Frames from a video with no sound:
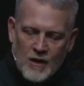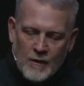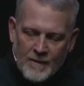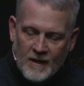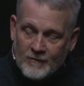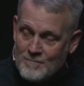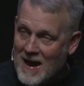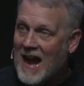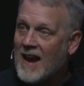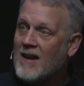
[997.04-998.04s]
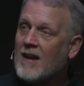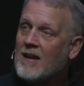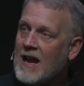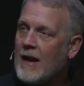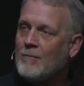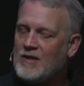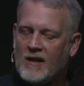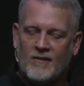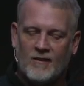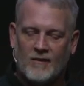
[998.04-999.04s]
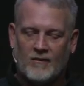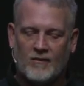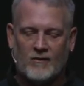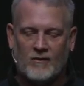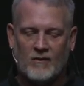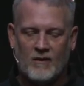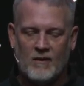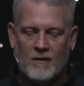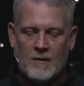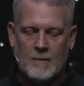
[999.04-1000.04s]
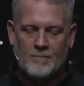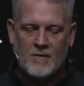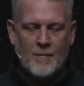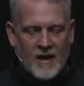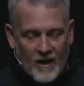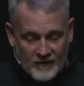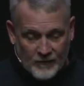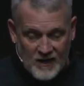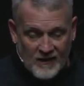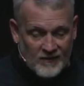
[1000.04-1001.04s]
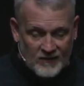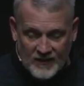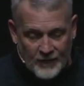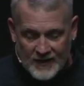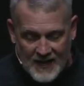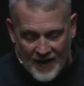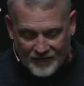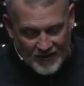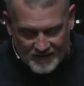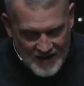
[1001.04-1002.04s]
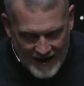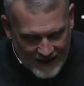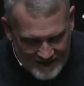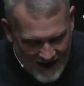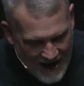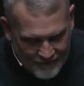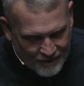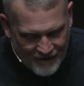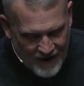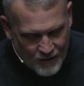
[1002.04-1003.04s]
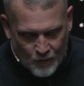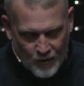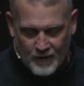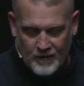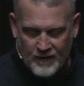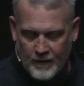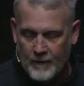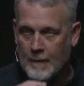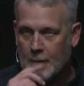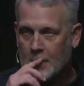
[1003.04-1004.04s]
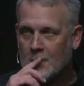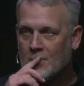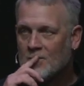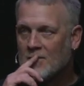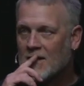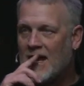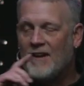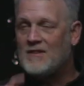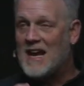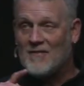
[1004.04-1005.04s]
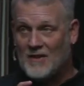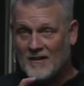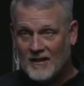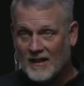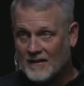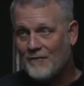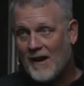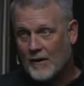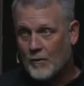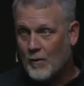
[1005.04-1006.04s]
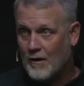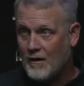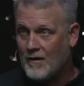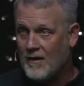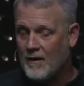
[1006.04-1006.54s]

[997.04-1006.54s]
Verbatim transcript: this man named Jesus. And because of Jesus, even death does not get to have the final word. And if death doesn't get the final word,